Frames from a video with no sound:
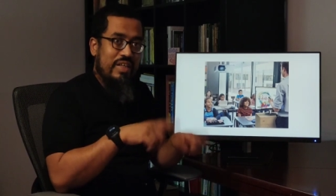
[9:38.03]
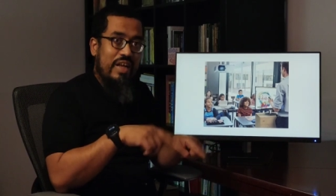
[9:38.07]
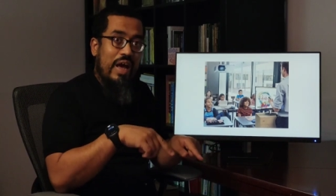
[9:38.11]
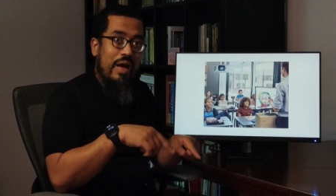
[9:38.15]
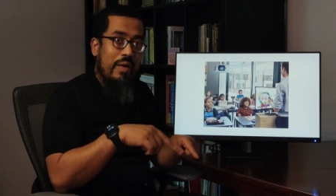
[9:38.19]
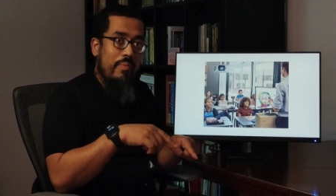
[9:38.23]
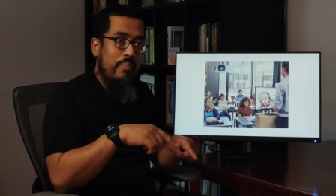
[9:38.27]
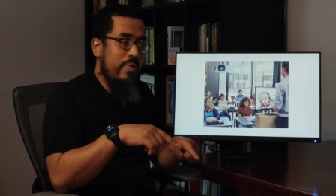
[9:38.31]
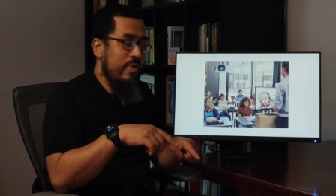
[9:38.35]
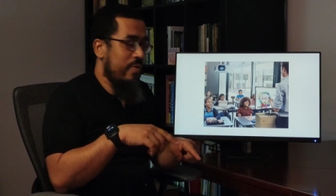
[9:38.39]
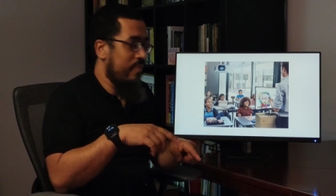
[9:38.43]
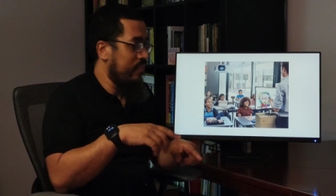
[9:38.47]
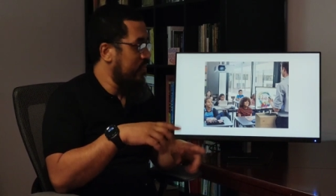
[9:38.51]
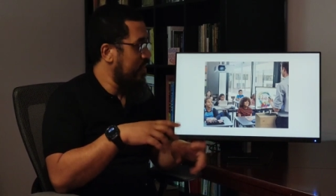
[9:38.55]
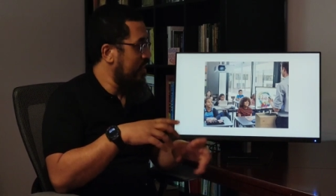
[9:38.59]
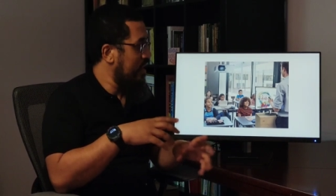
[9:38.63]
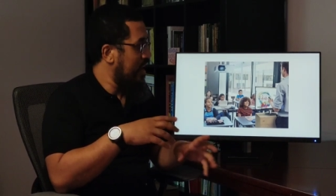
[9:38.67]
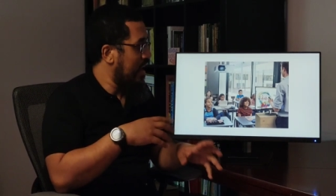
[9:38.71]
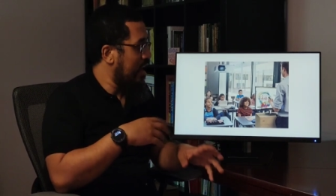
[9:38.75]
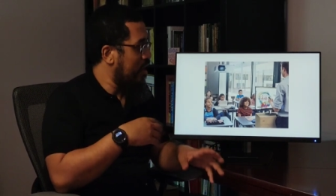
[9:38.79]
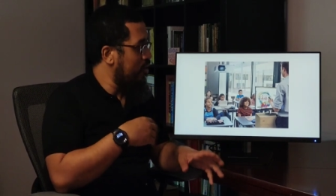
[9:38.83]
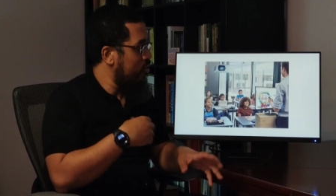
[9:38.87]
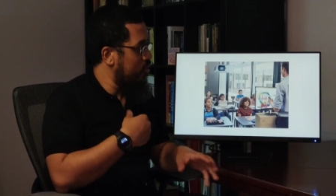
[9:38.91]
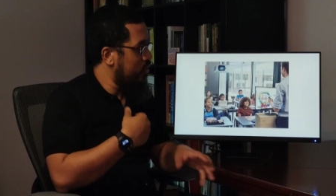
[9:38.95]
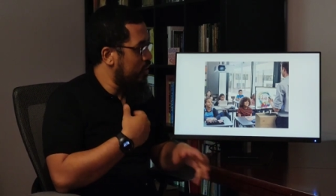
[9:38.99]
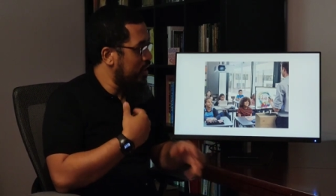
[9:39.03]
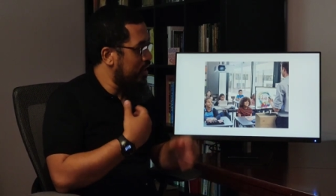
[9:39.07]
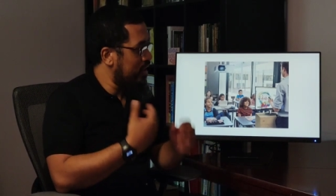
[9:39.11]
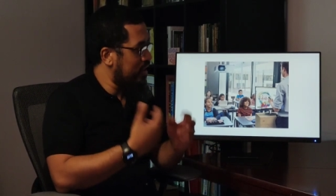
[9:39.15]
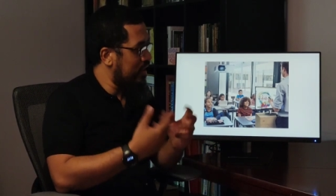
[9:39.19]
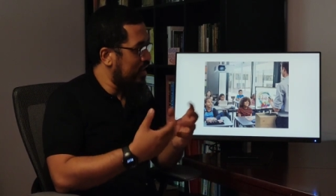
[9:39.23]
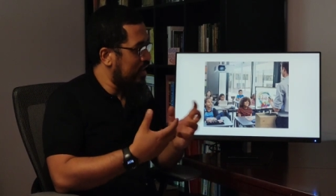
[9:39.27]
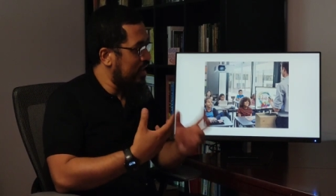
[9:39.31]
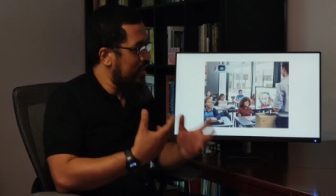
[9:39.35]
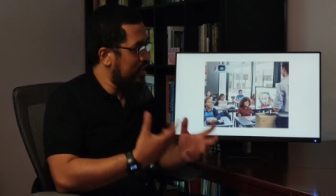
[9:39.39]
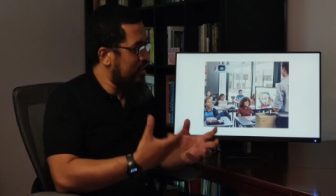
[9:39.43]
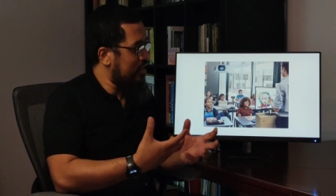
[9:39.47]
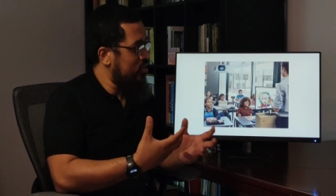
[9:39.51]
tab, how you
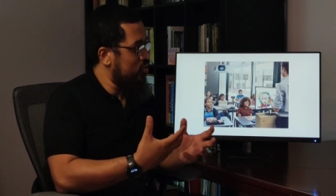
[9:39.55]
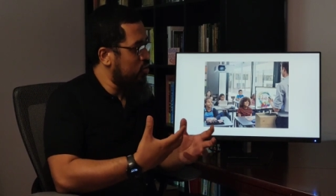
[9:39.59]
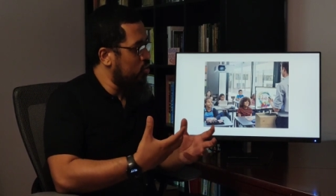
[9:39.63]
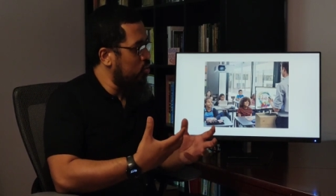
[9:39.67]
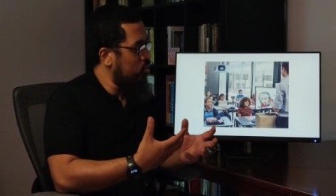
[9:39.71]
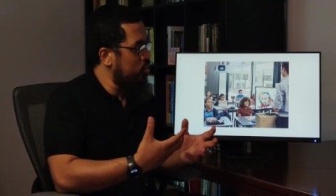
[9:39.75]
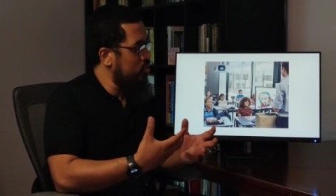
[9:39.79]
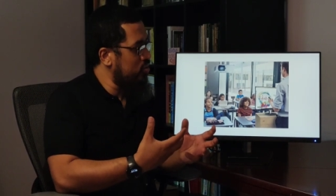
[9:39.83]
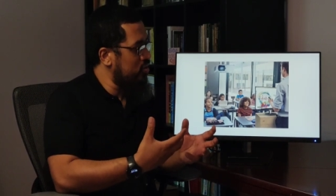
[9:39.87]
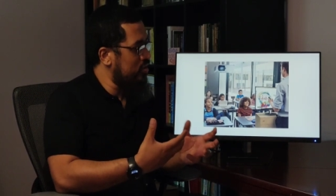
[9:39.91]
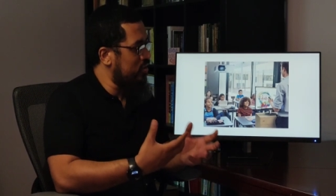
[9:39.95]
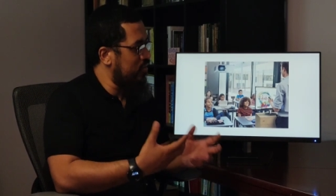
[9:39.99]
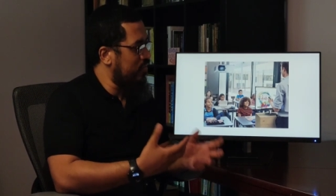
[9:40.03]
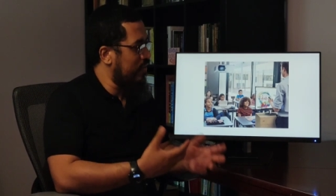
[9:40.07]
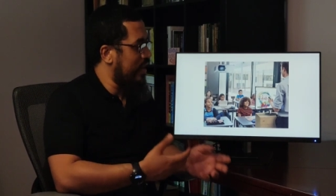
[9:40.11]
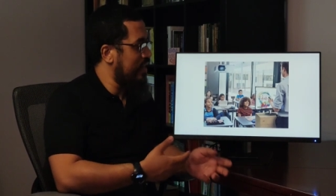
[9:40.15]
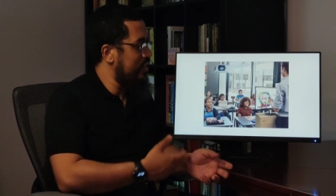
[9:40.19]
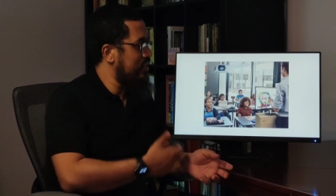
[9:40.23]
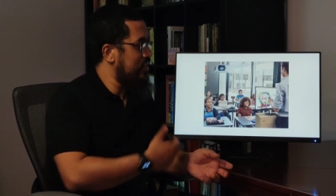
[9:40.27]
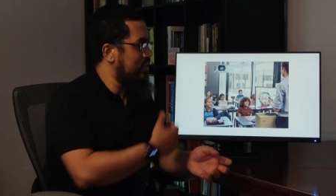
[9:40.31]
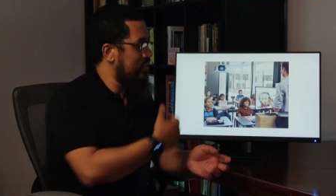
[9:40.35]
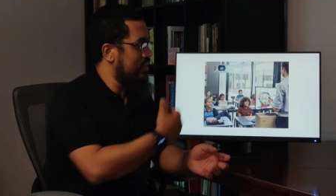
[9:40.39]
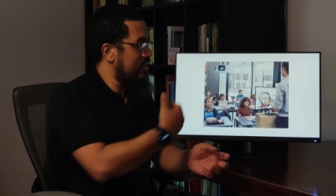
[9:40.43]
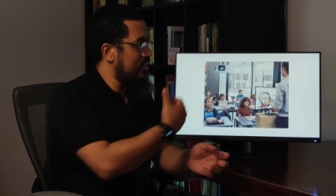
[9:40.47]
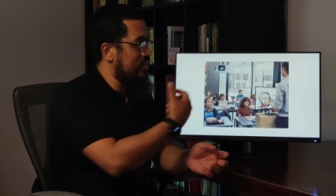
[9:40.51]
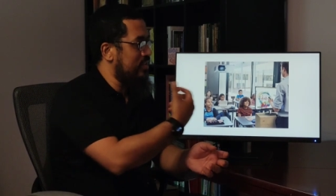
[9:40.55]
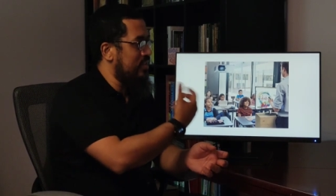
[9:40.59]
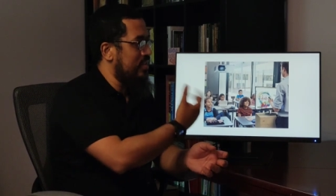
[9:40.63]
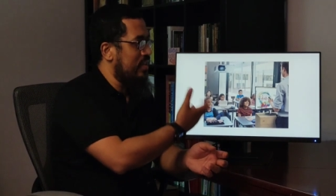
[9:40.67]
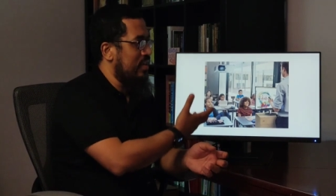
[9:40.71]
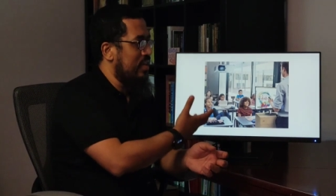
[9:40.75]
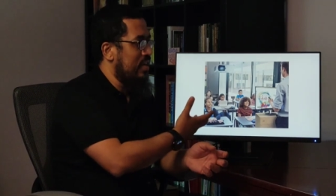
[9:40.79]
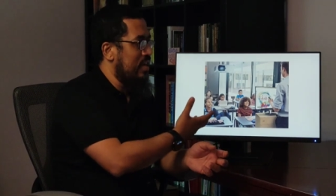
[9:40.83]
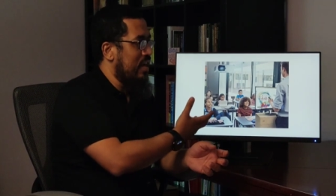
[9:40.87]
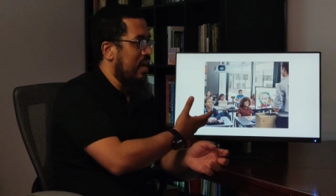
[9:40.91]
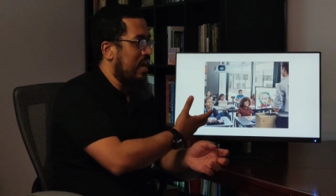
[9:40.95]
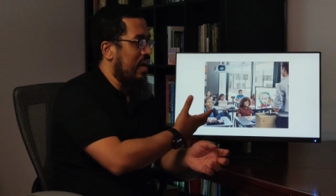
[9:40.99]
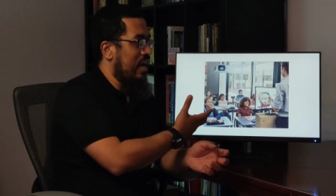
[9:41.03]
can connect those devices
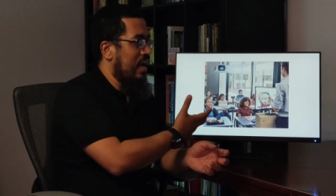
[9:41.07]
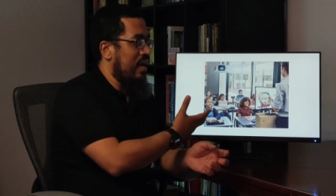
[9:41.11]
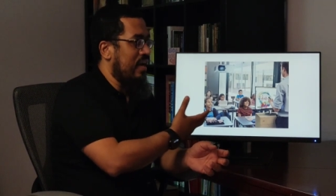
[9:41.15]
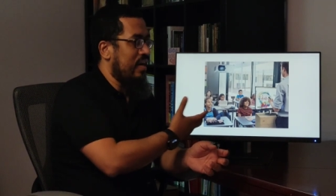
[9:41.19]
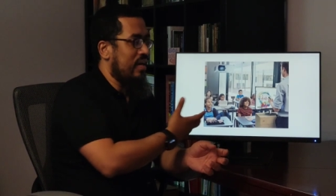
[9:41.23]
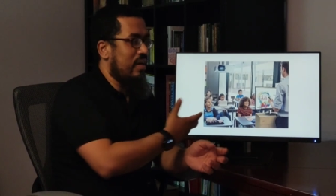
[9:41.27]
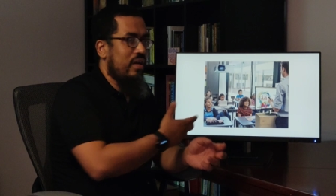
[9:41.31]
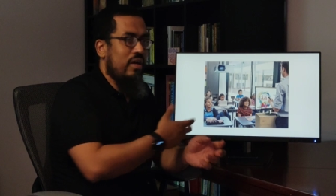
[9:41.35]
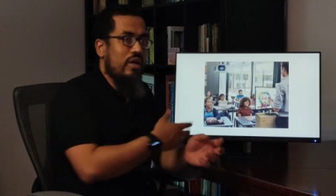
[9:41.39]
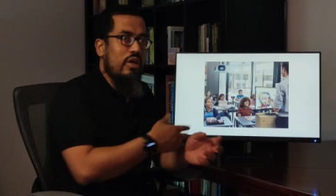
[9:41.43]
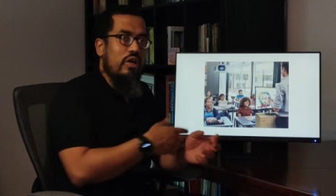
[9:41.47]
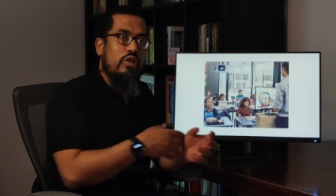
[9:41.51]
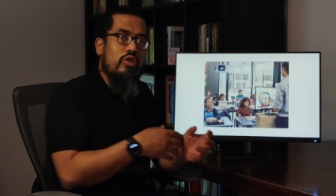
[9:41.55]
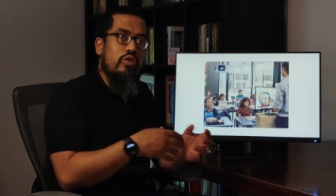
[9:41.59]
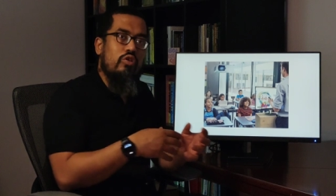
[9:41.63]
and